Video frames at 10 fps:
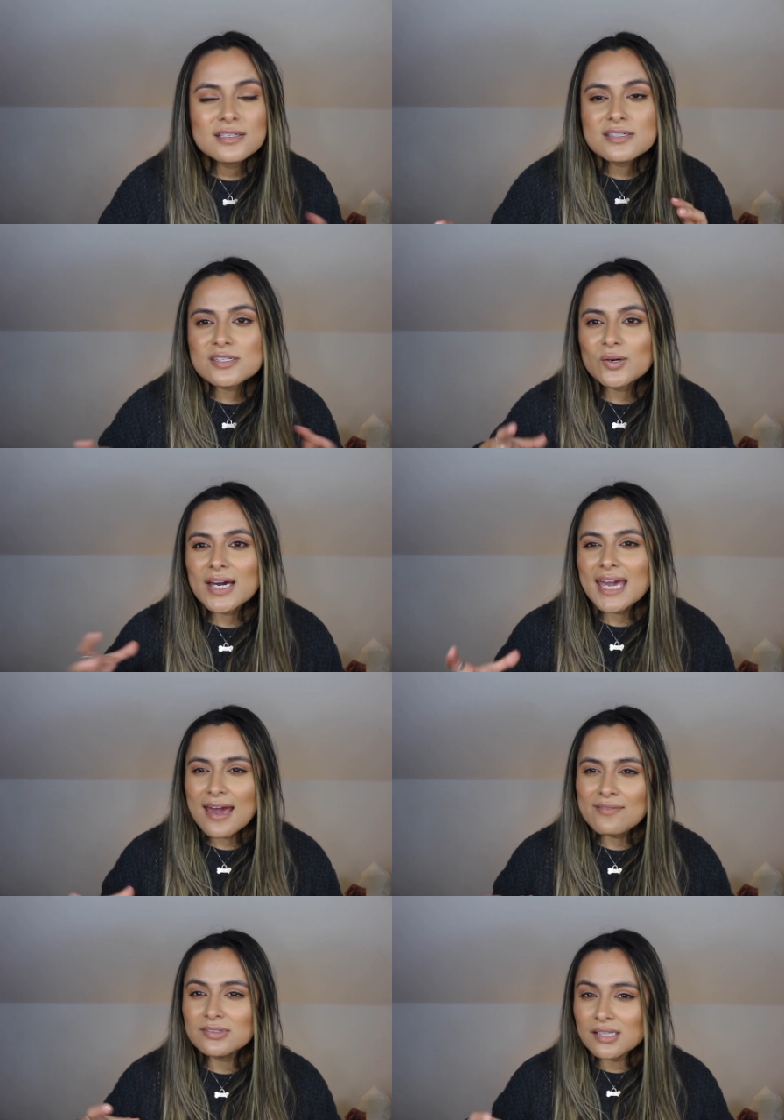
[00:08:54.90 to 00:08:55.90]
So I
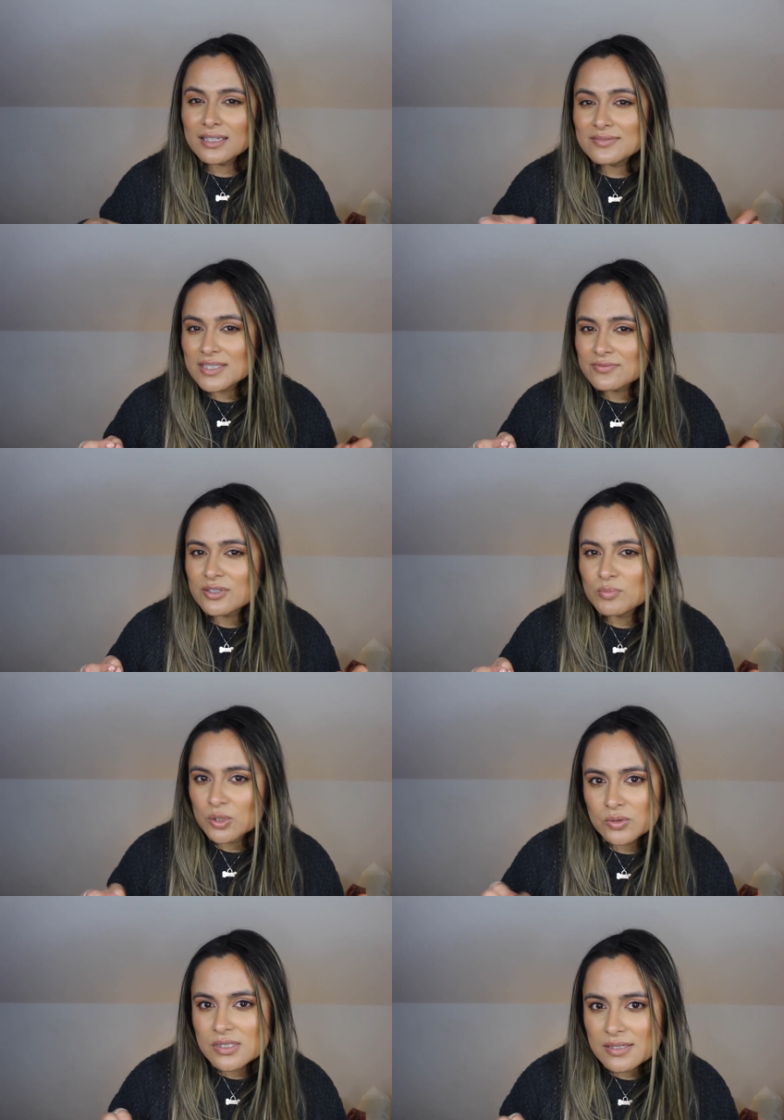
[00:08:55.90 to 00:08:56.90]
have a lot of different
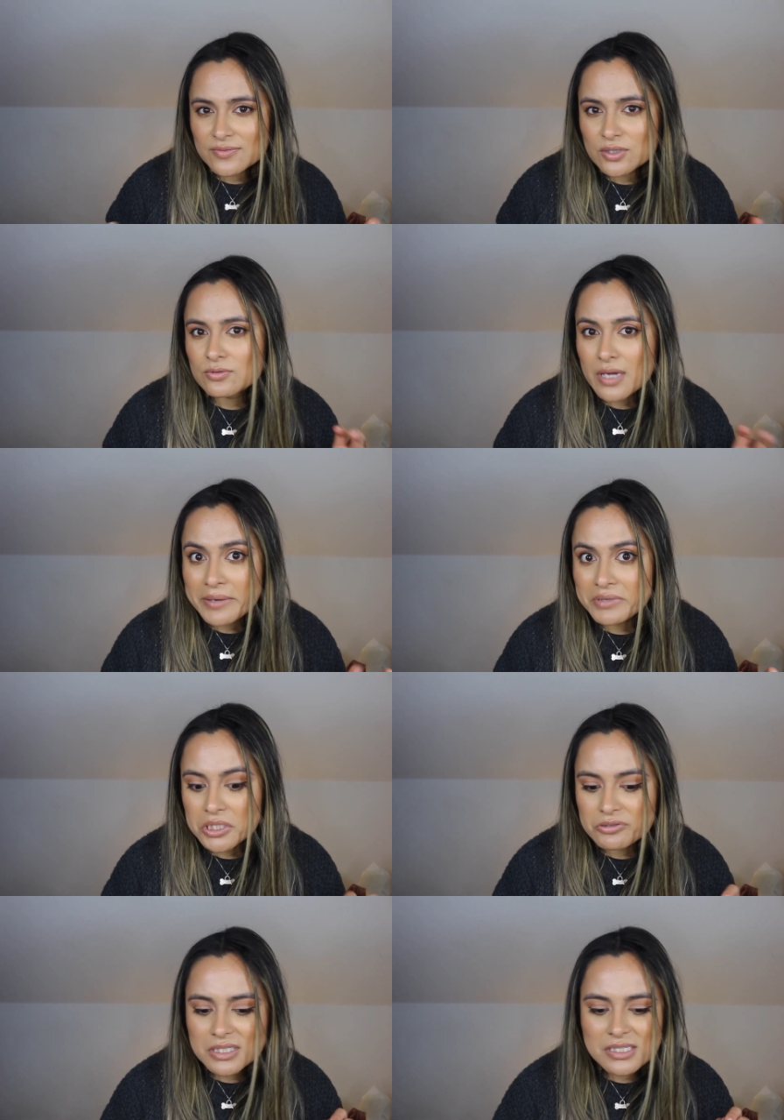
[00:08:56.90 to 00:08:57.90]
moods if you haven't
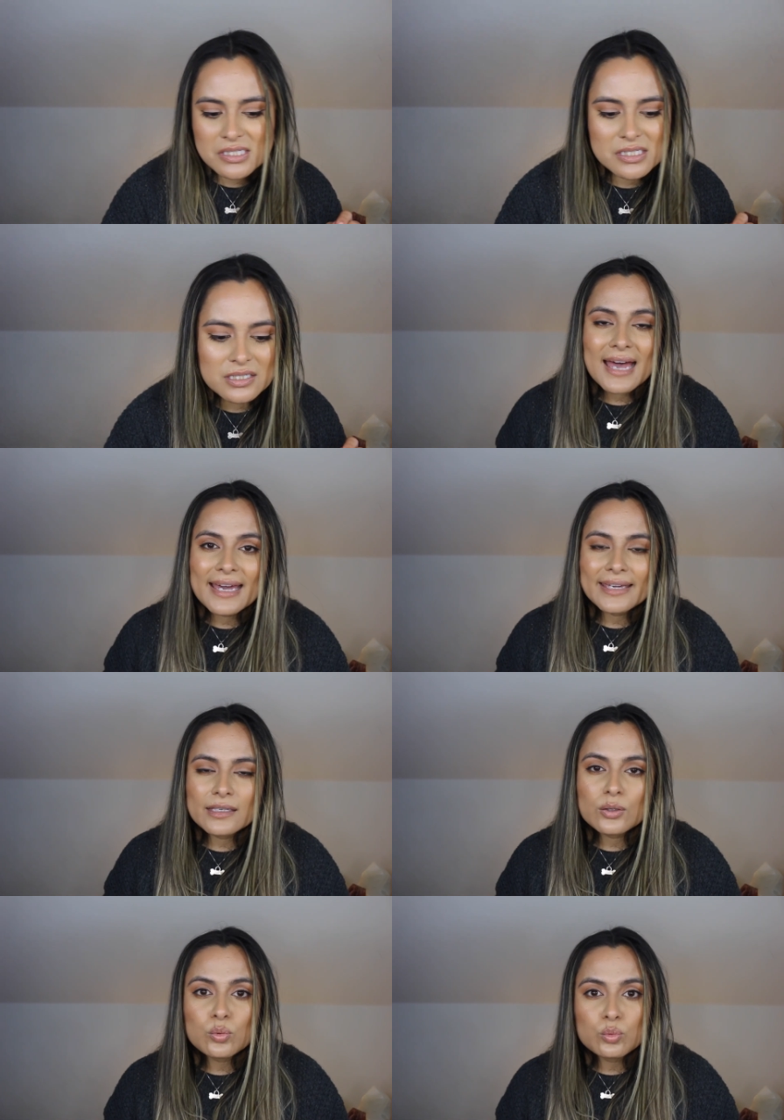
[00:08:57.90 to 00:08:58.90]
noticed.
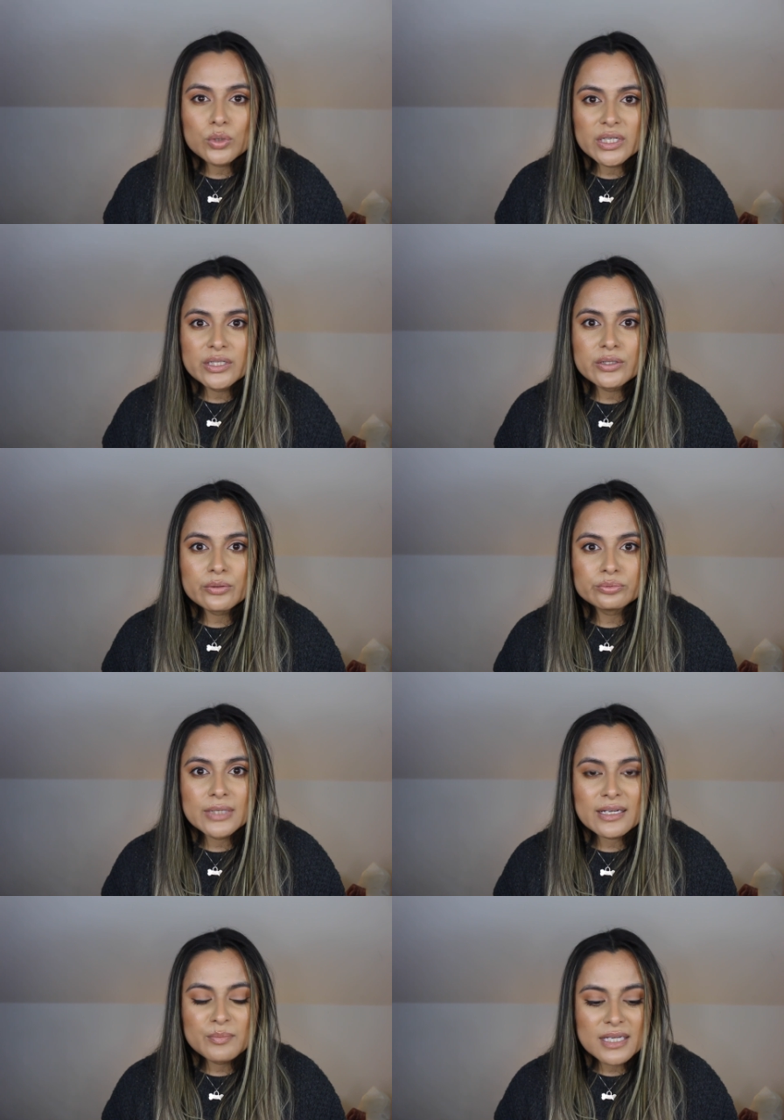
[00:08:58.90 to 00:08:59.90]
I would
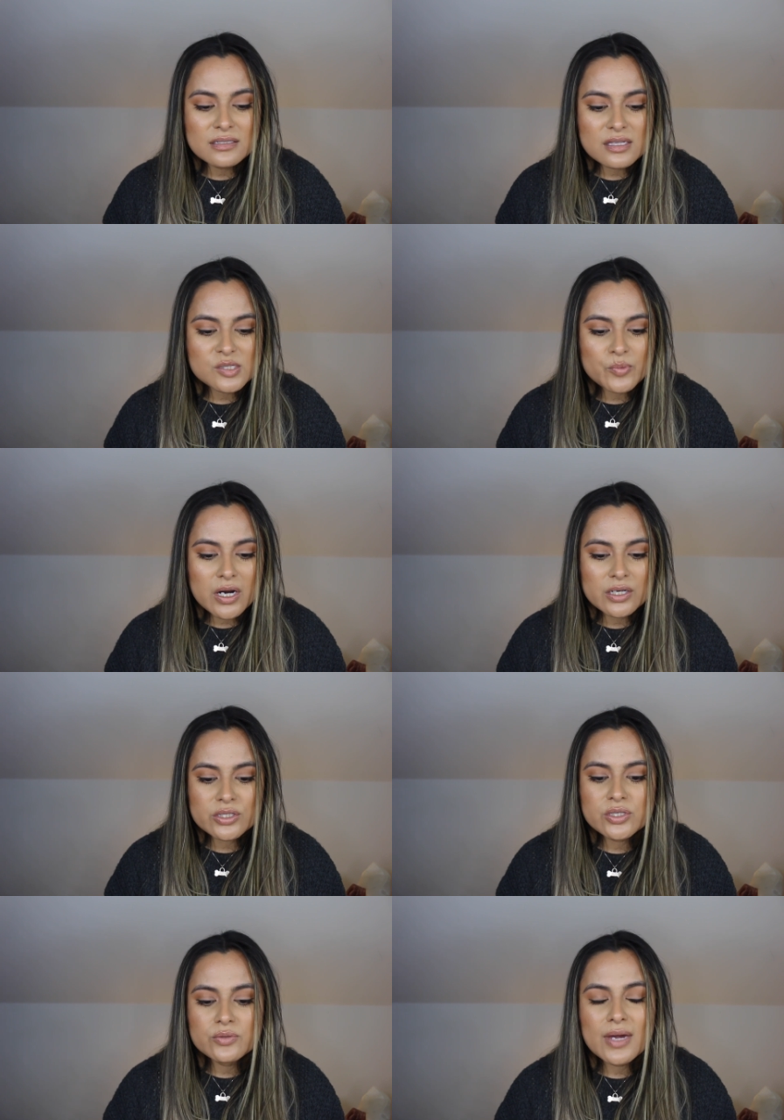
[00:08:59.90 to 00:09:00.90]
recommend this
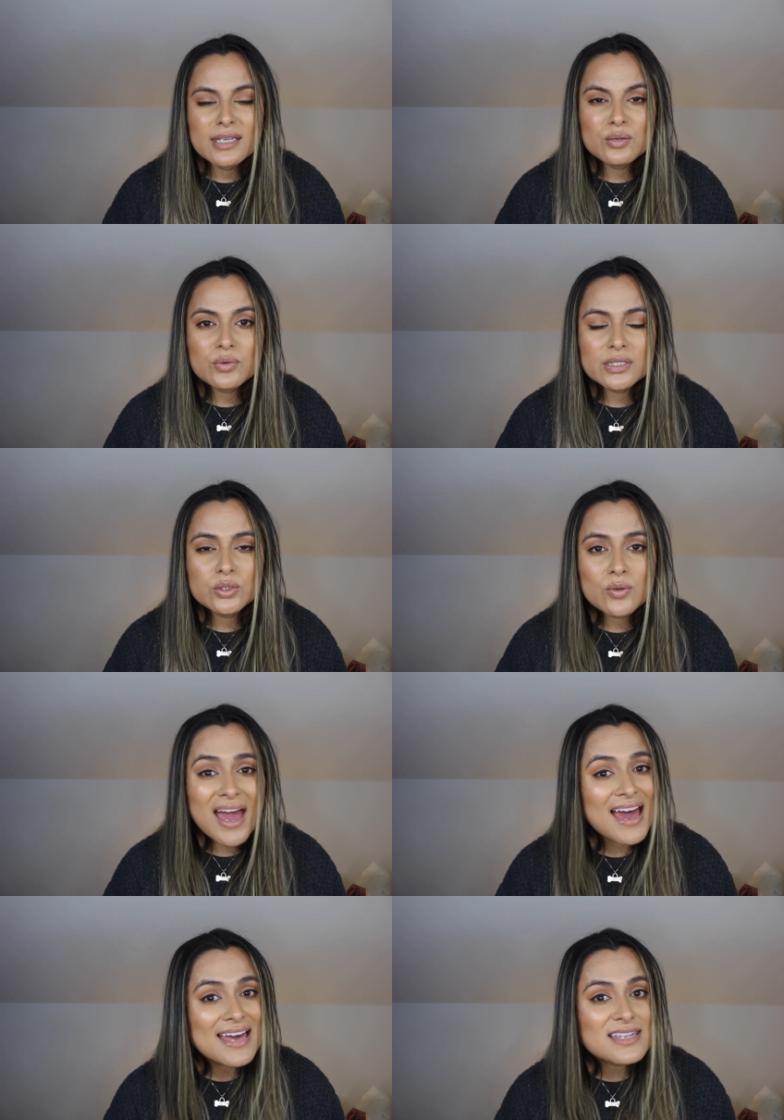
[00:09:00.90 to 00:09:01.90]
product to anyone who
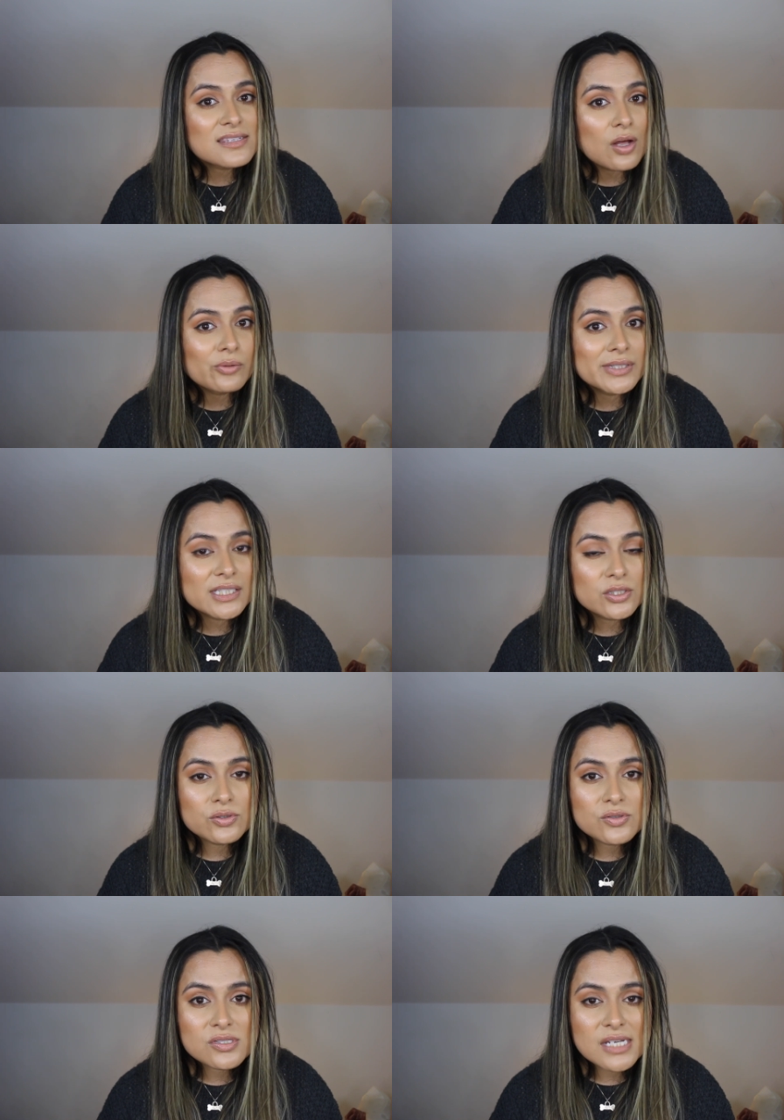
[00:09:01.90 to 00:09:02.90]
has already
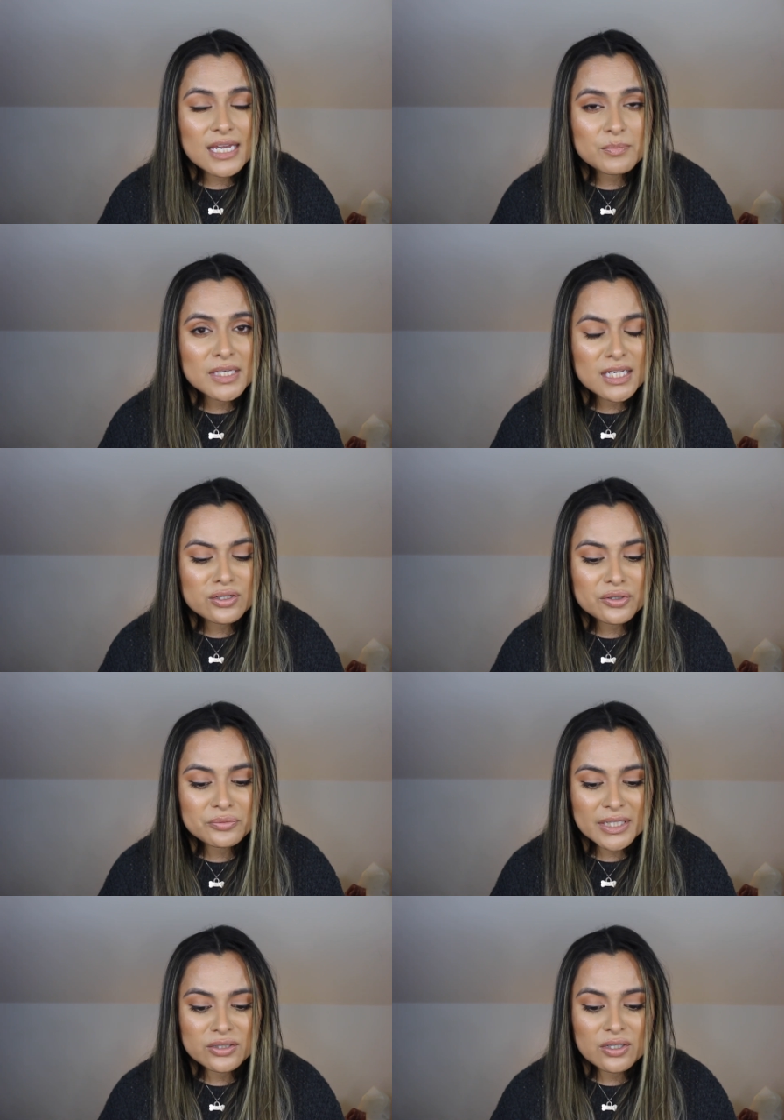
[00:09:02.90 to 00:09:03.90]
used a beginner
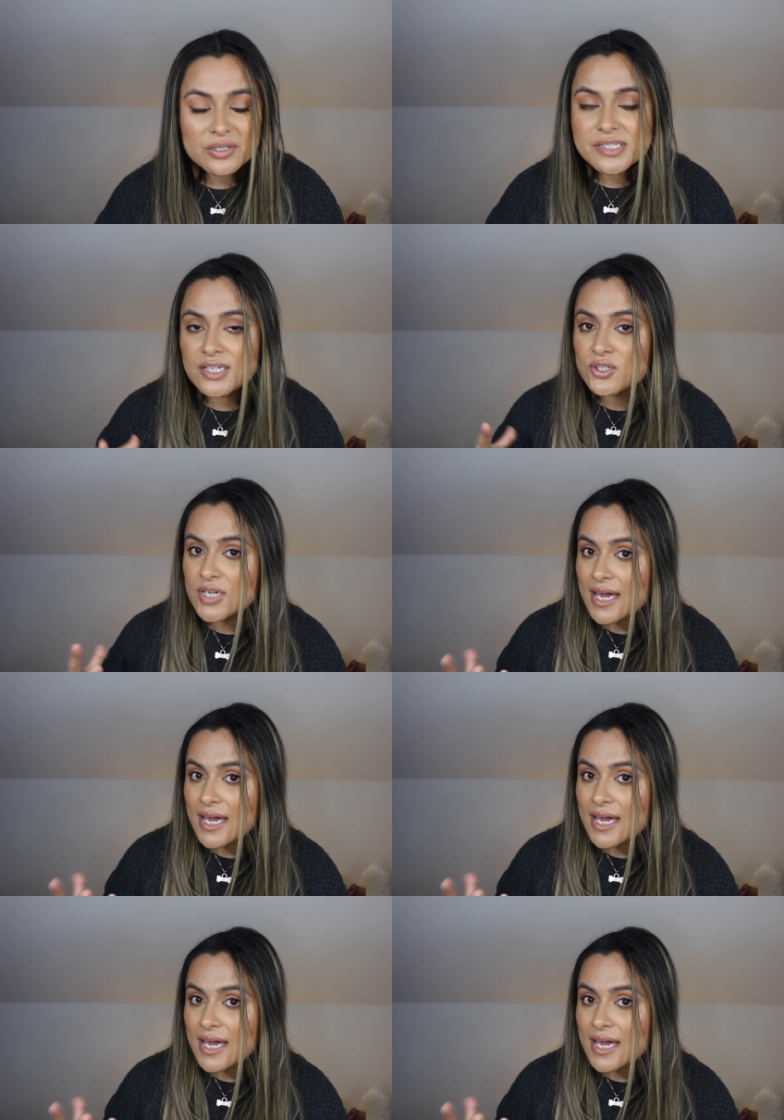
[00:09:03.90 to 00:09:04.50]
retinol such